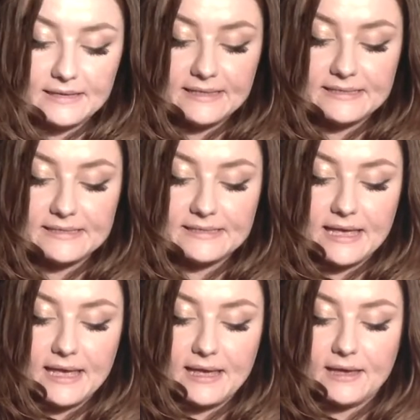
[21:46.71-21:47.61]
This is
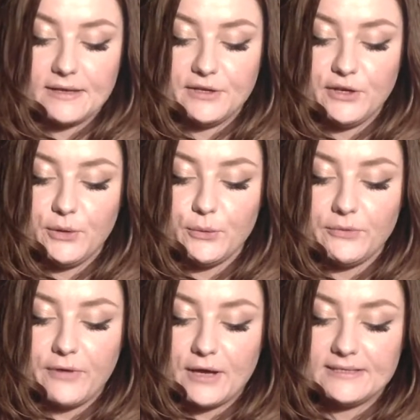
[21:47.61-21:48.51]
a
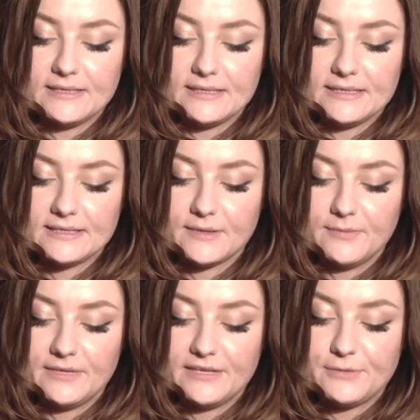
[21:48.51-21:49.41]
new Versalist
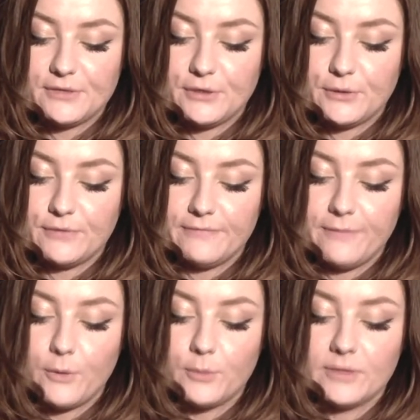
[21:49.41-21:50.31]
Complete Renewal
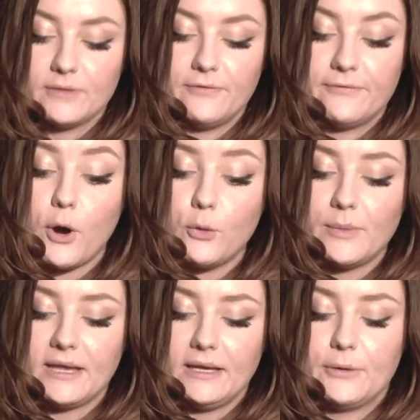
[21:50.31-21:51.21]

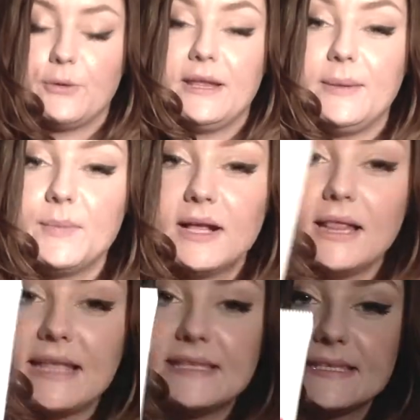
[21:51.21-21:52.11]
Foaming Cream
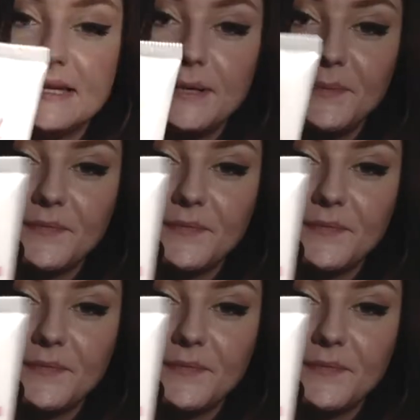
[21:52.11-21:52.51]
Cleanser.